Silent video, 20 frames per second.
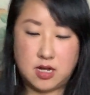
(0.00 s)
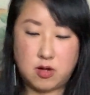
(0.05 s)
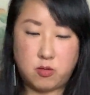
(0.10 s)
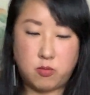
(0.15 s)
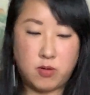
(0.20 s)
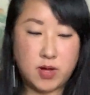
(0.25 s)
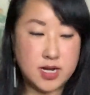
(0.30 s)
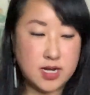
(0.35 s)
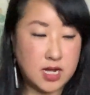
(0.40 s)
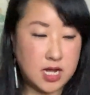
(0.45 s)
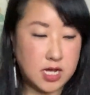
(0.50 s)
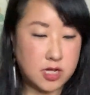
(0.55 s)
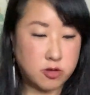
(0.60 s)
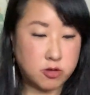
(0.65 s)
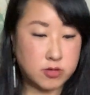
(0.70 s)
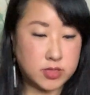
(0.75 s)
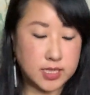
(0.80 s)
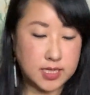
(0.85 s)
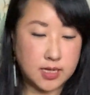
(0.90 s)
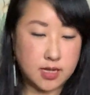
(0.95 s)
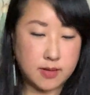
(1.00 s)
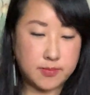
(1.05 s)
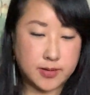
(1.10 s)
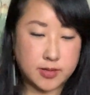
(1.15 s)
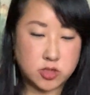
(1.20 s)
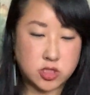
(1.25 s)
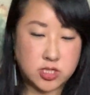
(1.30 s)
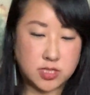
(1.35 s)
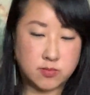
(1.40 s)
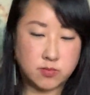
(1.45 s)
One other thing
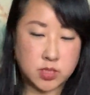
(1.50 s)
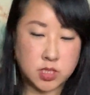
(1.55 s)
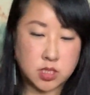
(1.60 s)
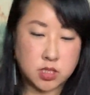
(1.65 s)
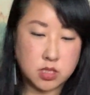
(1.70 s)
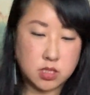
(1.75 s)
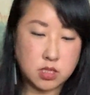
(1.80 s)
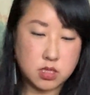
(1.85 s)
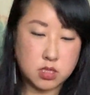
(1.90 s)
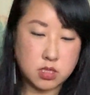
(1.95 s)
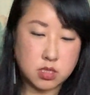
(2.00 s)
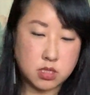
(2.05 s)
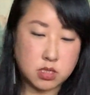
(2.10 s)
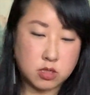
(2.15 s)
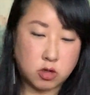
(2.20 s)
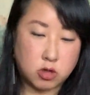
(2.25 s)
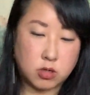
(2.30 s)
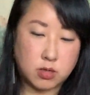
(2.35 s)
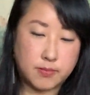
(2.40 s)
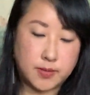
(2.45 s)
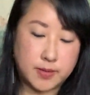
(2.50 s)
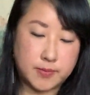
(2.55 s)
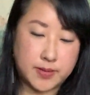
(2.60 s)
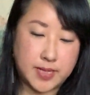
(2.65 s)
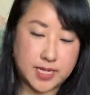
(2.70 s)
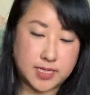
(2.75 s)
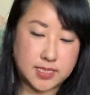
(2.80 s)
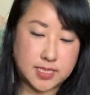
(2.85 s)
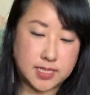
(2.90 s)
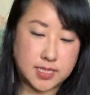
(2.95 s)
about Qimen, or about
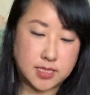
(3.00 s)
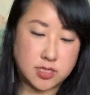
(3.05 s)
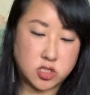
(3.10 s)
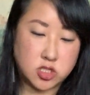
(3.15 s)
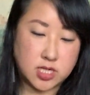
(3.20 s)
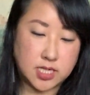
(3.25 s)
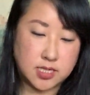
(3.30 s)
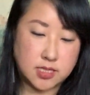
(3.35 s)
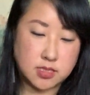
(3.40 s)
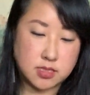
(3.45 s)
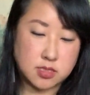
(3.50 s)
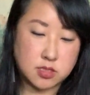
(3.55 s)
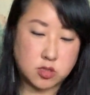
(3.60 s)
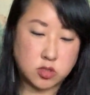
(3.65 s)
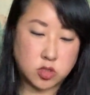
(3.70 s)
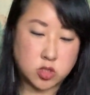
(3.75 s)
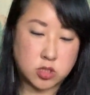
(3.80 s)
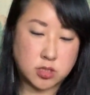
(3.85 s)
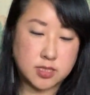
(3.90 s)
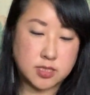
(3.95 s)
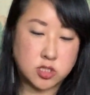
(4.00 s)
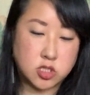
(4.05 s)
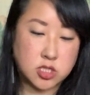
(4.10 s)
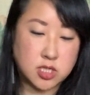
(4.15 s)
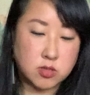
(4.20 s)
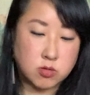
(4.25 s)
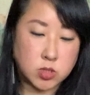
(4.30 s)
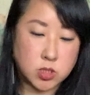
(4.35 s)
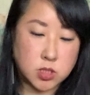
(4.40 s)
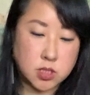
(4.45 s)
black tea in Chinese culture in
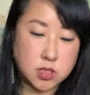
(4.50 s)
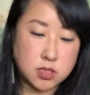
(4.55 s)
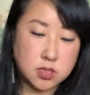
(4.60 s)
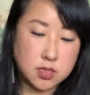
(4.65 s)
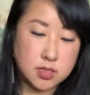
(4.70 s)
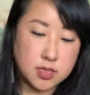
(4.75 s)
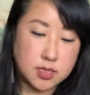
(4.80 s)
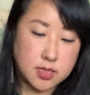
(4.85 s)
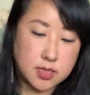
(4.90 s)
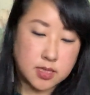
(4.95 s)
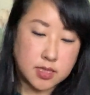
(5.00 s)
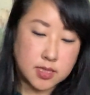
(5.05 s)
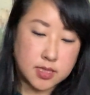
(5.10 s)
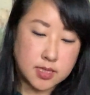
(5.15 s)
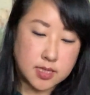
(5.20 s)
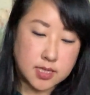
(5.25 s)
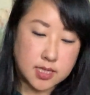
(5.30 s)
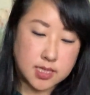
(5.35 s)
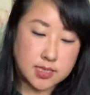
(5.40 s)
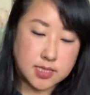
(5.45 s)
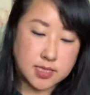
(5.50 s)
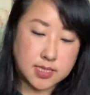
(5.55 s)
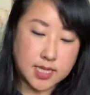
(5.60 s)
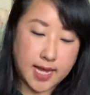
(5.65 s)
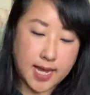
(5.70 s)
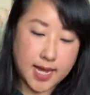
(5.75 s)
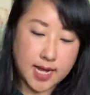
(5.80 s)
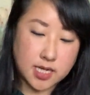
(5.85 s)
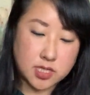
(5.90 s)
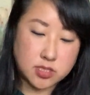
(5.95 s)
general, is it's
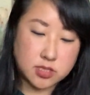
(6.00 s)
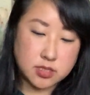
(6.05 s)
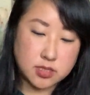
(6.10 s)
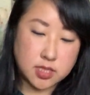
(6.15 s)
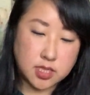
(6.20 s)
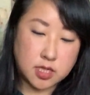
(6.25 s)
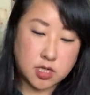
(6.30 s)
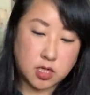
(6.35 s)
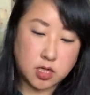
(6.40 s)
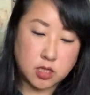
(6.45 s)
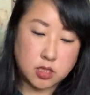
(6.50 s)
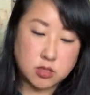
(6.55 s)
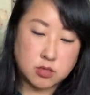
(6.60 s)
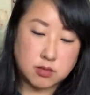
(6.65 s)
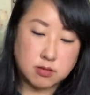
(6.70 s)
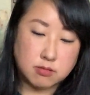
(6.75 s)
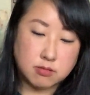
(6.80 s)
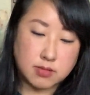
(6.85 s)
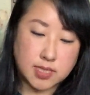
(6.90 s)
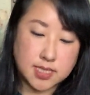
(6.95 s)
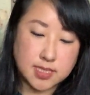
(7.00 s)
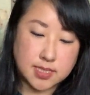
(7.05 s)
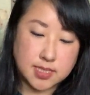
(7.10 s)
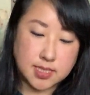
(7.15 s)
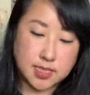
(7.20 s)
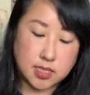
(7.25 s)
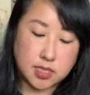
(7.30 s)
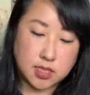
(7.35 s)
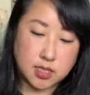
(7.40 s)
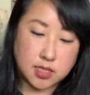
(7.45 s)
actually called red
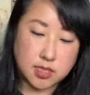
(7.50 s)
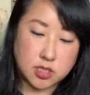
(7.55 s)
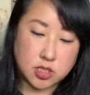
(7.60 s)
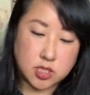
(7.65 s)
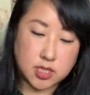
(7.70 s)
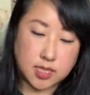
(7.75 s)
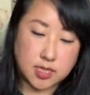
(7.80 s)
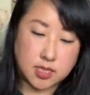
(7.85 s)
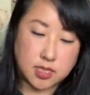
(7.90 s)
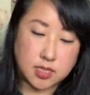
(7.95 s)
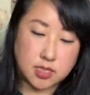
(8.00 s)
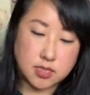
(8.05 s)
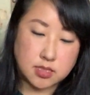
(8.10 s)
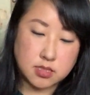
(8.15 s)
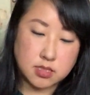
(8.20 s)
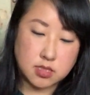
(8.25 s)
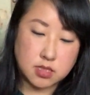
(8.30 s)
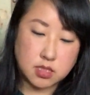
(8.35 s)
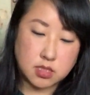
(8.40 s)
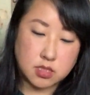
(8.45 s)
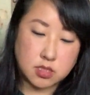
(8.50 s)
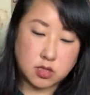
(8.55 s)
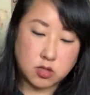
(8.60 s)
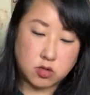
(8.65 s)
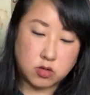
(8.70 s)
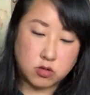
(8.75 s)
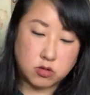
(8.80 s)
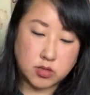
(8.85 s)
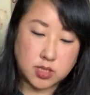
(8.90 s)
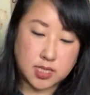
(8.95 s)
tea in Chinese. It's called
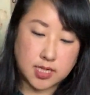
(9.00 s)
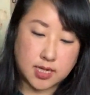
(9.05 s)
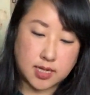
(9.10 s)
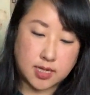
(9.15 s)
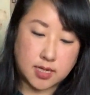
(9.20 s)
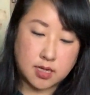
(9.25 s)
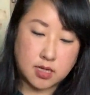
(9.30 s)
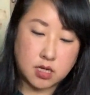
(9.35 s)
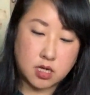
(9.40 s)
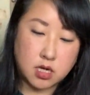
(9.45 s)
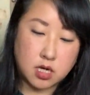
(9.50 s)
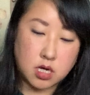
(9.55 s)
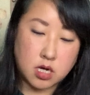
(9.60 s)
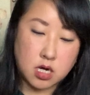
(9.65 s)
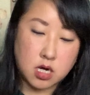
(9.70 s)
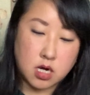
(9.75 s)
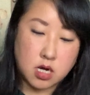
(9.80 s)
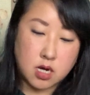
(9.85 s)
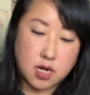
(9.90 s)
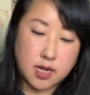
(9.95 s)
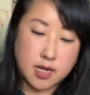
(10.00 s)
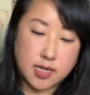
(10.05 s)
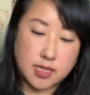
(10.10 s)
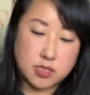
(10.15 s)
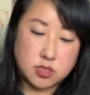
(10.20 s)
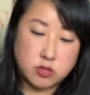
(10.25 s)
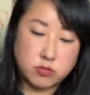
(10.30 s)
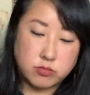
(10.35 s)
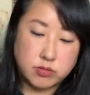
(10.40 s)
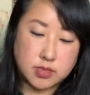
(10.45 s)
Hong Cha.
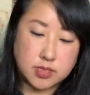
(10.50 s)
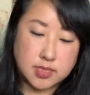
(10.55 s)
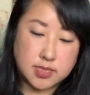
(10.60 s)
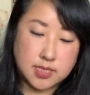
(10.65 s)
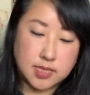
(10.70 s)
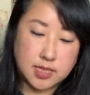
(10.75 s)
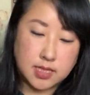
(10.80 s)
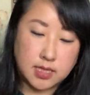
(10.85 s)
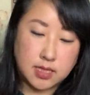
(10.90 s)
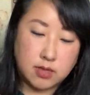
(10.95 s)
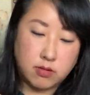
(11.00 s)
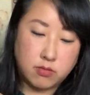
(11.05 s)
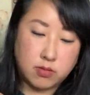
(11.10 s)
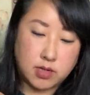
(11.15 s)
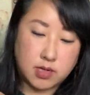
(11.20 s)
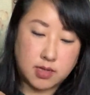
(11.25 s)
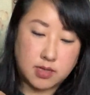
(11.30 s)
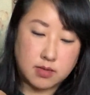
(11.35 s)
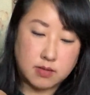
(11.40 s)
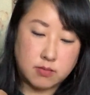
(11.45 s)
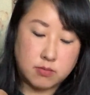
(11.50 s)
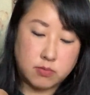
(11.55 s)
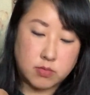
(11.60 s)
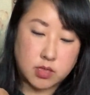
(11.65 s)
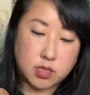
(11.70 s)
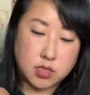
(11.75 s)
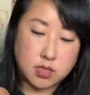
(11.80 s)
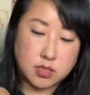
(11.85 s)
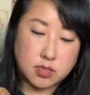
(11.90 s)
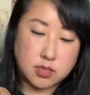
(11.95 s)
As you will see when I am